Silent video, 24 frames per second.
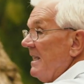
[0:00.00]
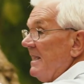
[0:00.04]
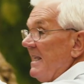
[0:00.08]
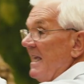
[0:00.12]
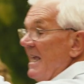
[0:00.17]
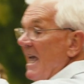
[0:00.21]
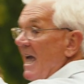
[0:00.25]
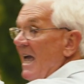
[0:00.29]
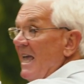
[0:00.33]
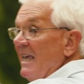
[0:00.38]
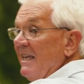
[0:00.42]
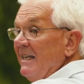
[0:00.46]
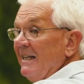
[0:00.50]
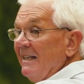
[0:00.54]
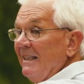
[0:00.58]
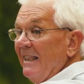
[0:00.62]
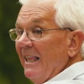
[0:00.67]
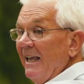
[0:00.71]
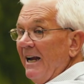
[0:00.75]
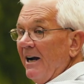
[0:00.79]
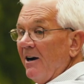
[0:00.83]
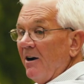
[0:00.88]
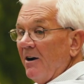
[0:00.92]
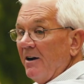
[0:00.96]
the
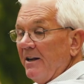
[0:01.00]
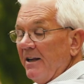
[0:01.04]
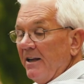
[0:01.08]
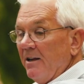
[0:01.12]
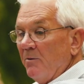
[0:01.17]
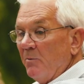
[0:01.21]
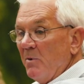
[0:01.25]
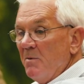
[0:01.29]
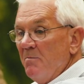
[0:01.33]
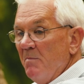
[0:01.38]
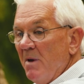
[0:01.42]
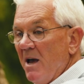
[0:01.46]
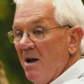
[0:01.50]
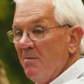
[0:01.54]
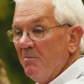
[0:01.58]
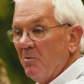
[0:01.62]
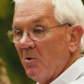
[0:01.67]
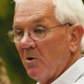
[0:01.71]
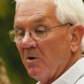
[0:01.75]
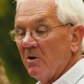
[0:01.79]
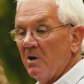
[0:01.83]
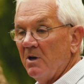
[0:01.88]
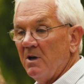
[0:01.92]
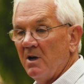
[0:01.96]
angularity.
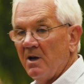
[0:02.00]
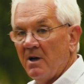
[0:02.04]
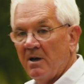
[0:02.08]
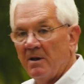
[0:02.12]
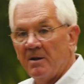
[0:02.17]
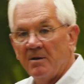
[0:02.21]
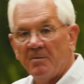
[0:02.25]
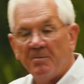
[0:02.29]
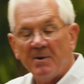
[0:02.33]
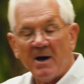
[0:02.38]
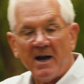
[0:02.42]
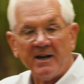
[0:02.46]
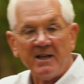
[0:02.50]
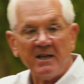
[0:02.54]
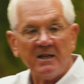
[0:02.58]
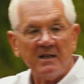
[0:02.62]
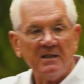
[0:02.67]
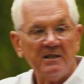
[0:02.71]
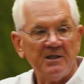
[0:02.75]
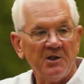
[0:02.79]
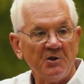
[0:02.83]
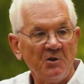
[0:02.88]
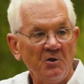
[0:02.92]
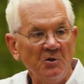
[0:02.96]
Remember, the body
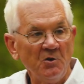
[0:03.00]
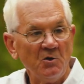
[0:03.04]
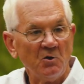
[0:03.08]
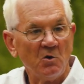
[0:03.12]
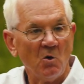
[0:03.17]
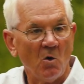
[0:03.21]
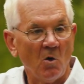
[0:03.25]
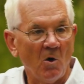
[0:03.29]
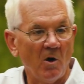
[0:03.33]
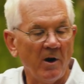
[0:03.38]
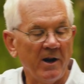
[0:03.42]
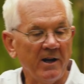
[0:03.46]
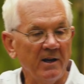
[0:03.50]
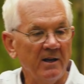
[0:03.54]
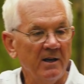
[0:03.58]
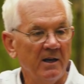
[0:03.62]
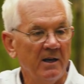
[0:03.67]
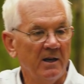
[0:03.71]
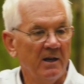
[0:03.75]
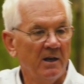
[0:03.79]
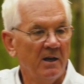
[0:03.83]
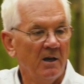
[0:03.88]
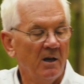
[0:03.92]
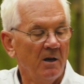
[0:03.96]
condition scoring
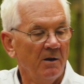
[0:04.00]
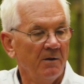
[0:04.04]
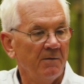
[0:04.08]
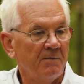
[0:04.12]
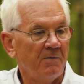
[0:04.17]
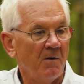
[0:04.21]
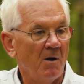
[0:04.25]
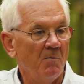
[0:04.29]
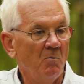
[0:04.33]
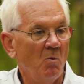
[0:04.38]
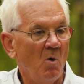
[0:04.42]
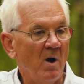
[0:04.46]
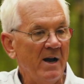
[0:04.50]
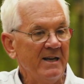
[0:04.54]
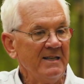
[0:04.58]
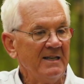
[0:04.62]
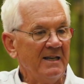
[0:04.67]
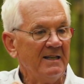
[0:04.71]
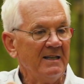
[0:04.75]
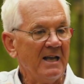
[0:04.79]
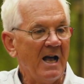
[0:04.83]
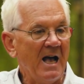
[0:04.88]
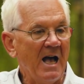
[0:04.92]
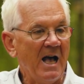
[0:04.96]
from 1 to
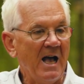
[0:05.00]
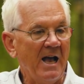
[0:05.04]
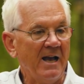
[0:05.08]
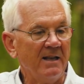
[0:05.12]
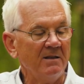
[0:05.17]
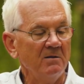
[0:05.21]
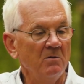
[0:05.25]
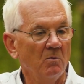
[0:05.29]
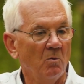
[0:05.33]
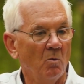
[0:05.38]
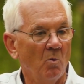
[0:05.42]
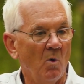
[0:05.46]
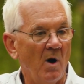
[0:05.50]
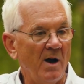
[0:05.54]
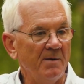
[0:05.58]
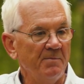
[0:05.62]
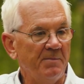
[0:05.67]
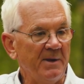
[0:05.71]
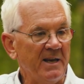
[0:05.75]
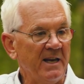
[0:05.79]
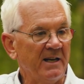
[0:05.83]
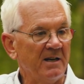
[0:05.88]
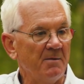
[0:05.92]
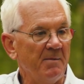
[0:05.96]
9, 1 being